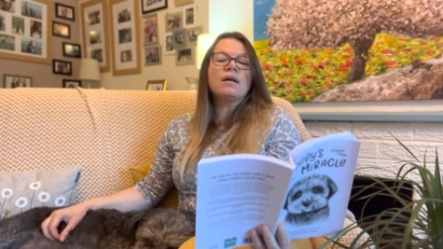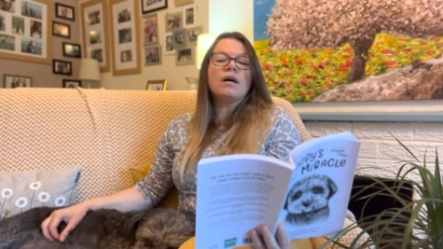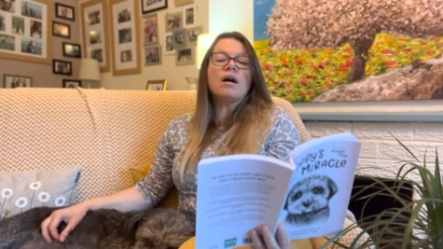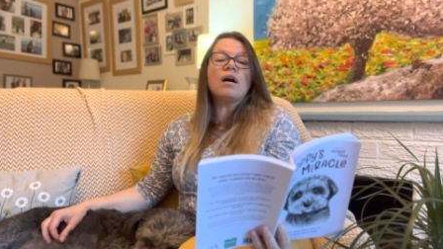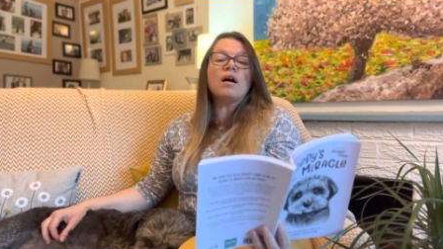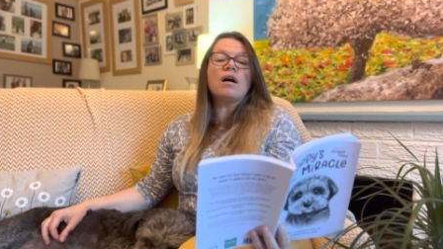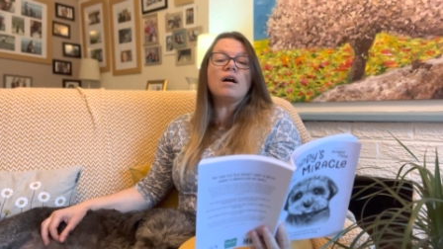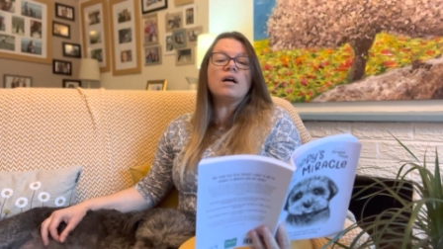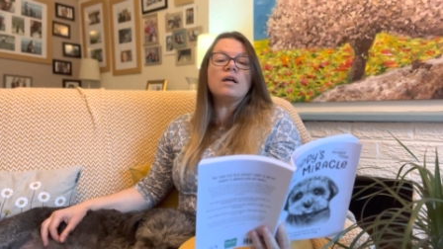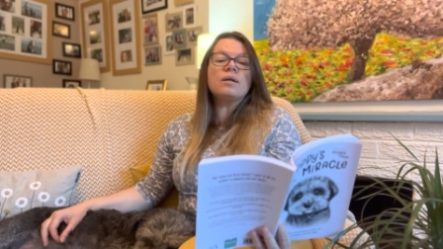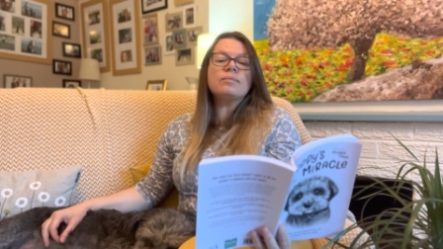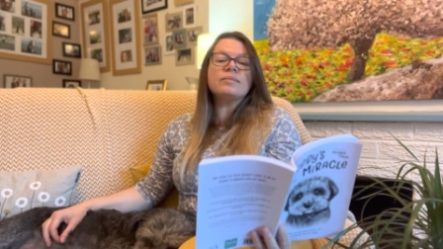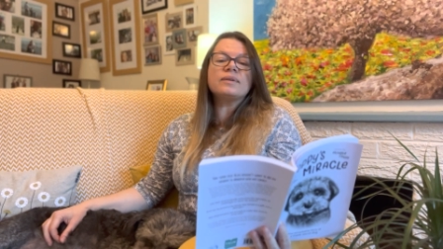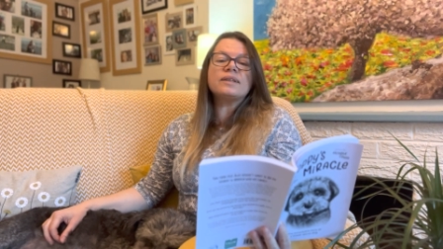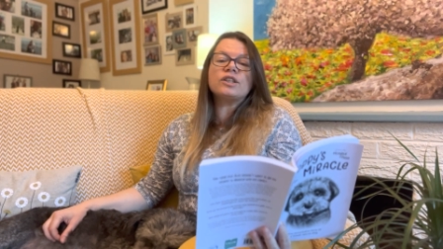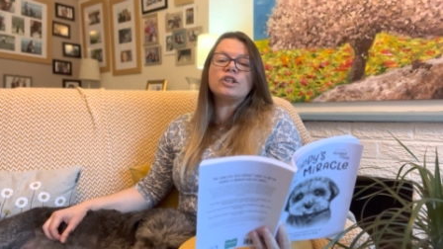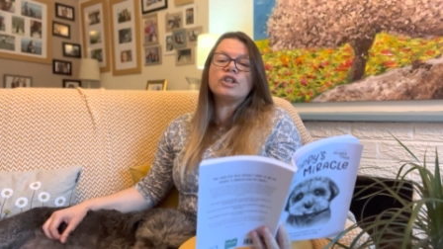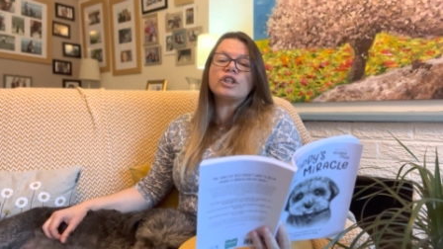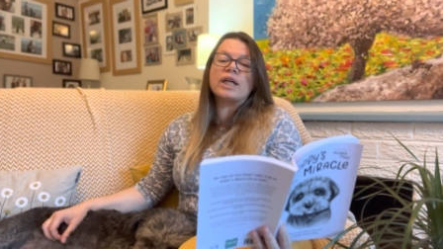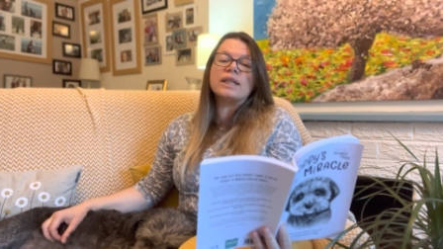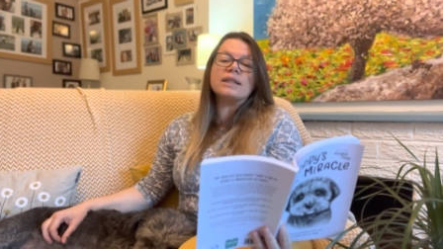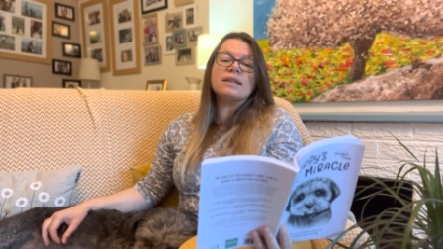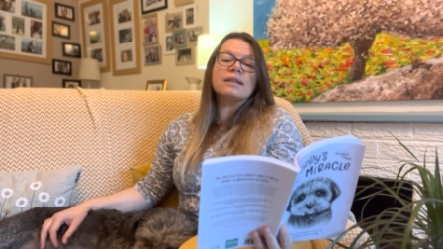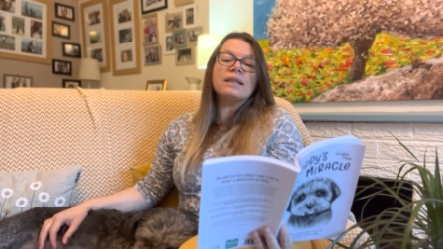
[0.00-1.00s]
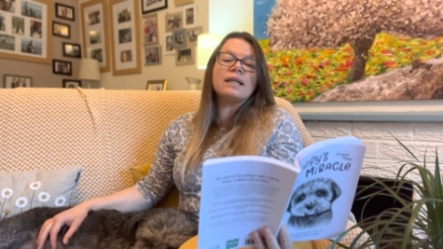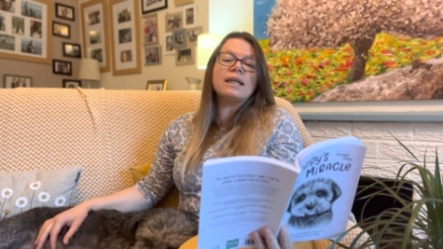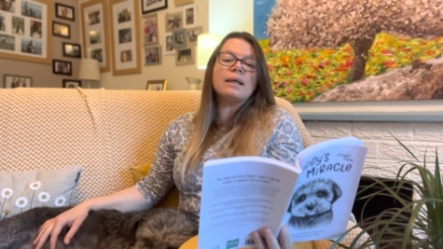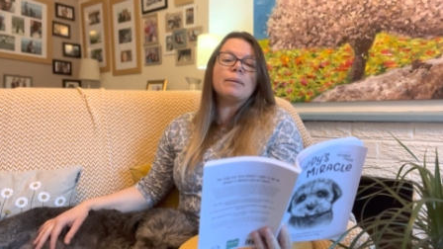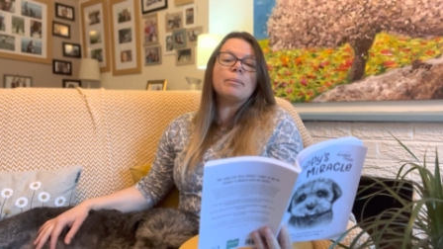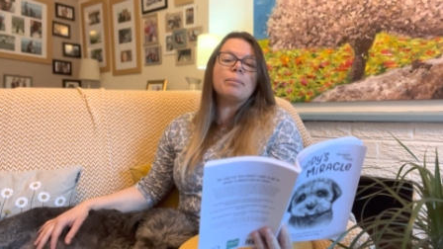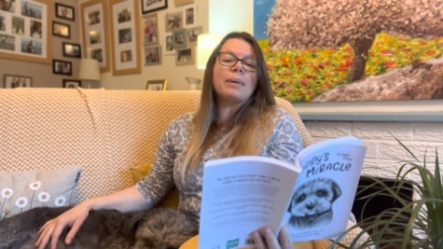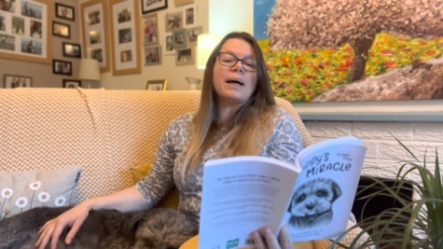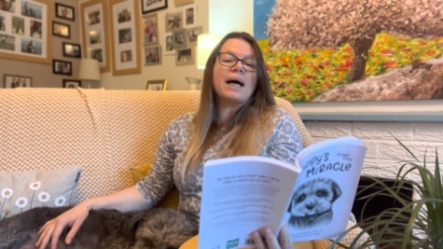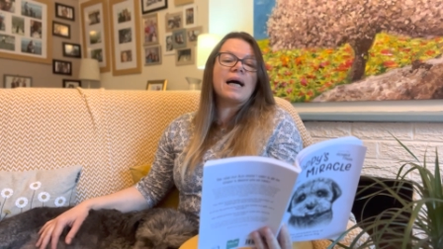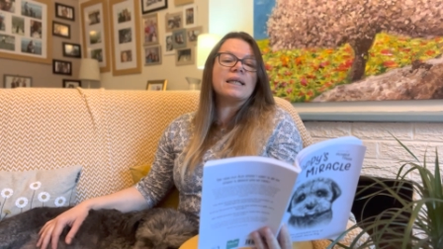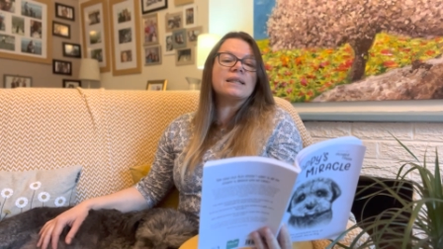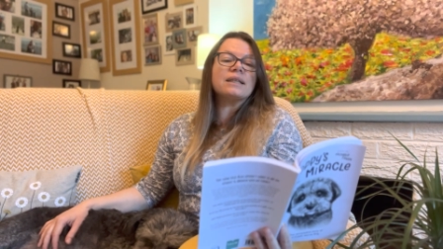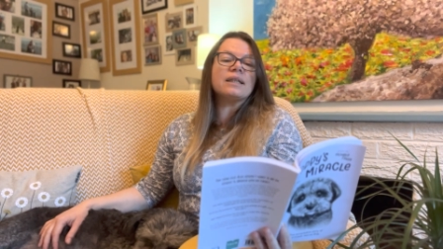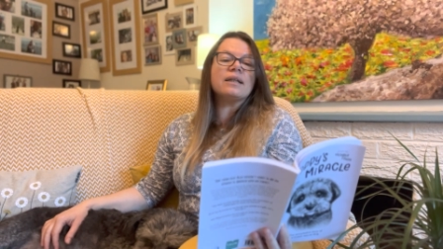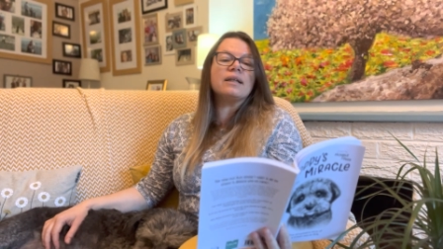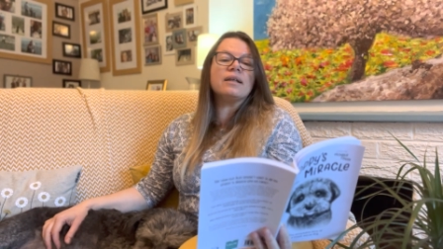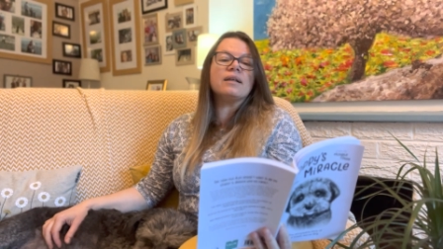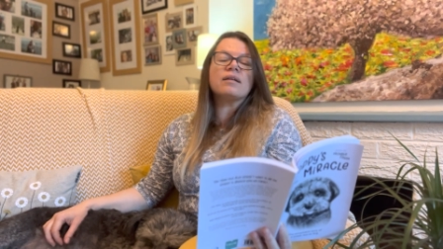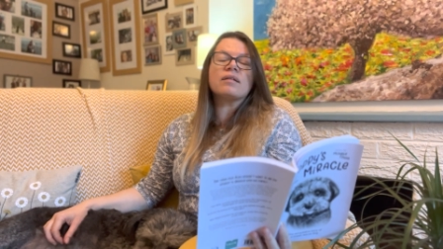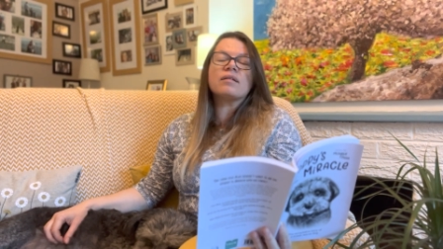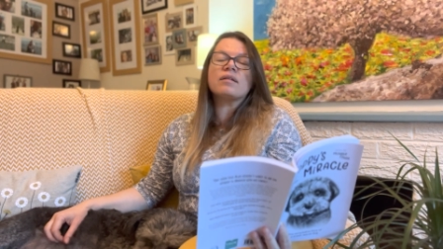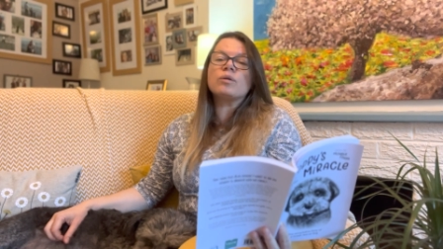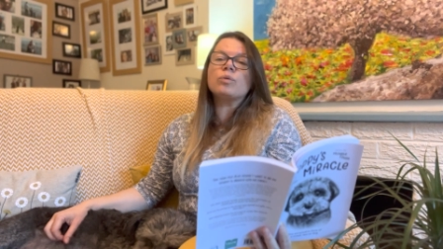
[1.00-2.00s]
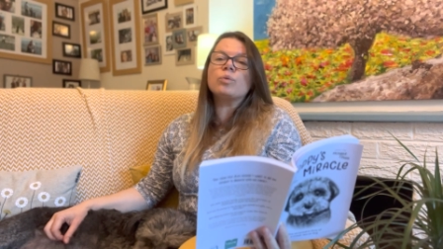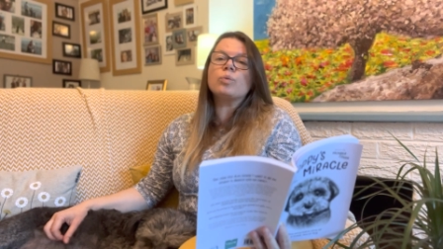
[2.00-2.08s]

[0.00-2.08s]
arms gently paddling the